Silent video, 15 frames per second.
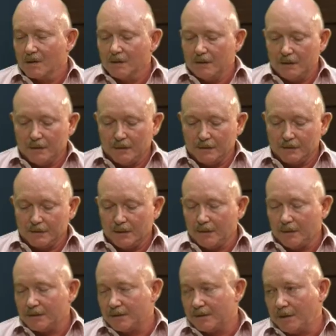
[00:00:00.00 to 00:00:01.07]
Yeah, that's right.
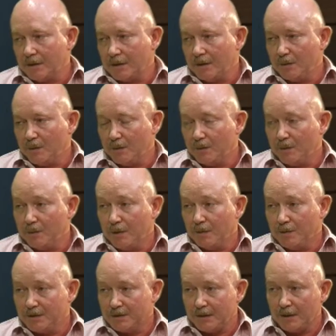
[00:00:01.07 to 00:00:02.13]
That's the
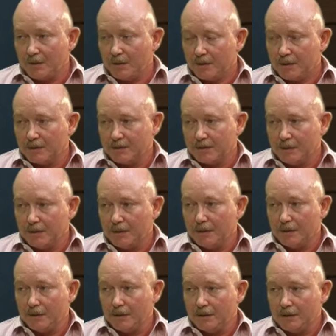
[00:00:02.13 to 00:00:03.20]
BSIPA. That's
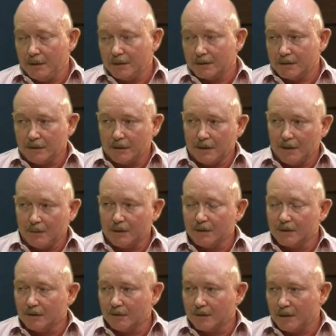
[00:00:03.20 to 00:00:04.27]
the act that came in
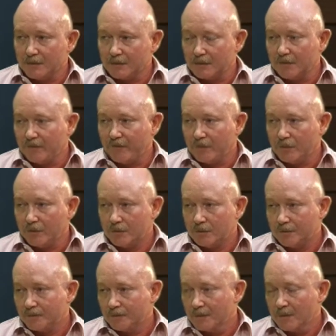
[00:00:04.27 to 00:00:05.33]
2004.